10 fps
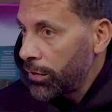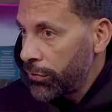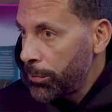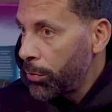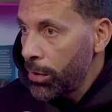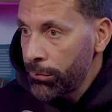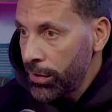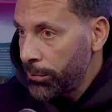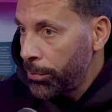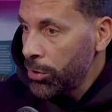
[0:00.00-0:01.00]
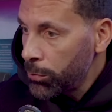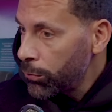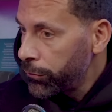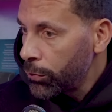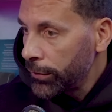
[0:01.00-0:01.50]
If you put him, you put the
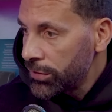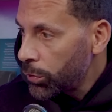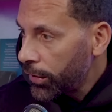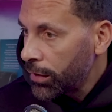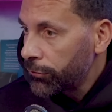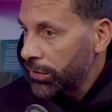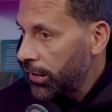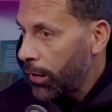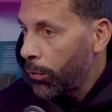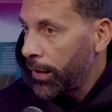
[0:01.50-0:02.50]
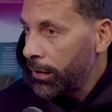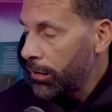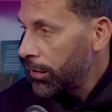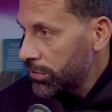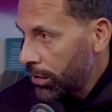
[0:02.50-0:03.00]
ball forward, he's quick enough to get away.
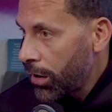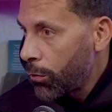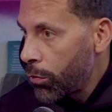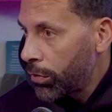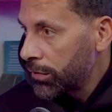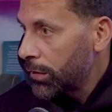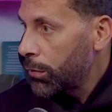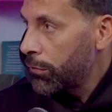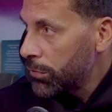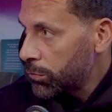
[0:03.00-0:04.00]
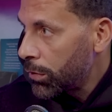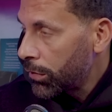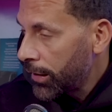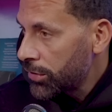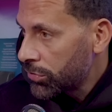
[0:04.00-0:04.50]
Listen, Kyle Walker dealt with him as well
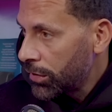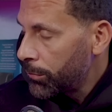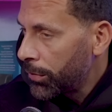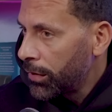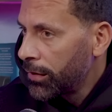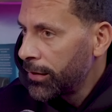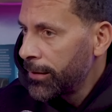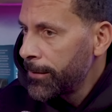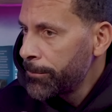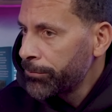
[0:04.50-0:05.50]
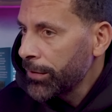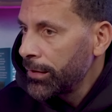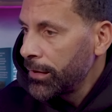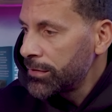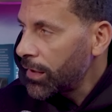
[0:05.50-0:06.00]
occasionally, but
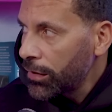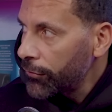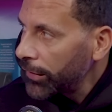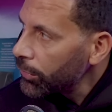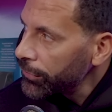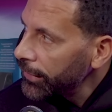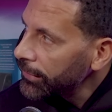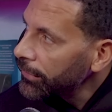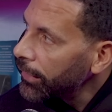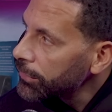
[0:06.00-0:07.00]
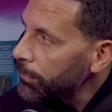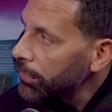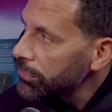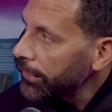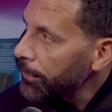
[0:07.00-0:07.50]
the second half, I don't think they've done that as
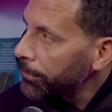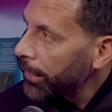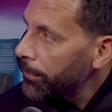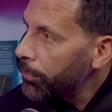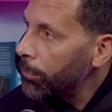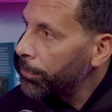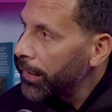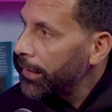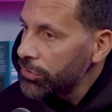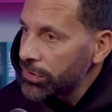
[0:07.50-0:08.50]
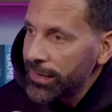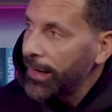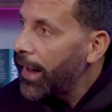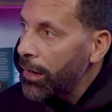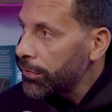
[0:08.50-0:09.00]
much. They didn't get the ball and play and just
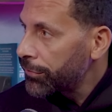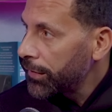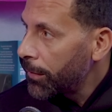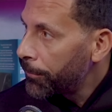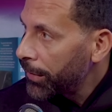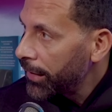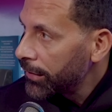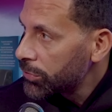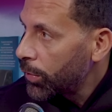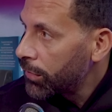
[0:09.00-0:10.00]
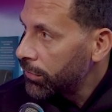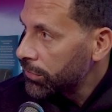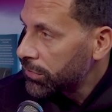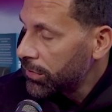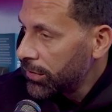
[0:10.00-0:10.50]
get it out your feet and play into
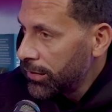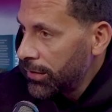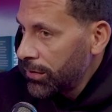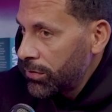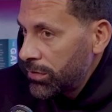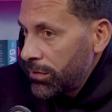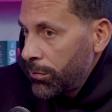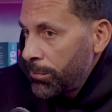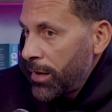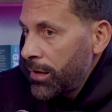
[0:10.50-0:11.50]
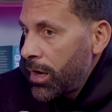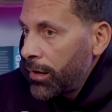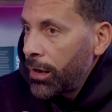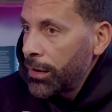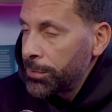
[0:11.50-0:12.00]
areas because Man
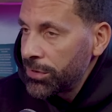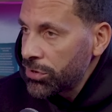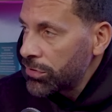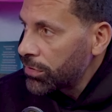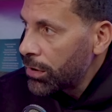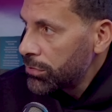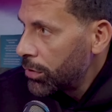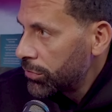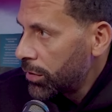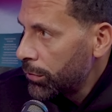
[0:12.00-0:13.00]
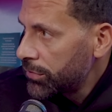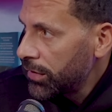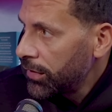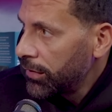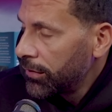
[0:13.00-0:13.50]
United aren't in a position to go toe to toe with
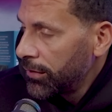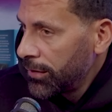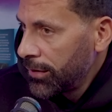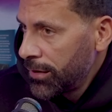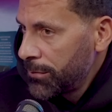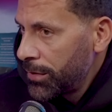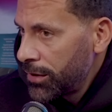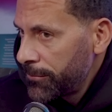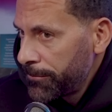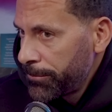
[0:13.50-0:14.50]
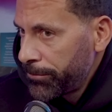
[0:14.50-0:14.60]
City. But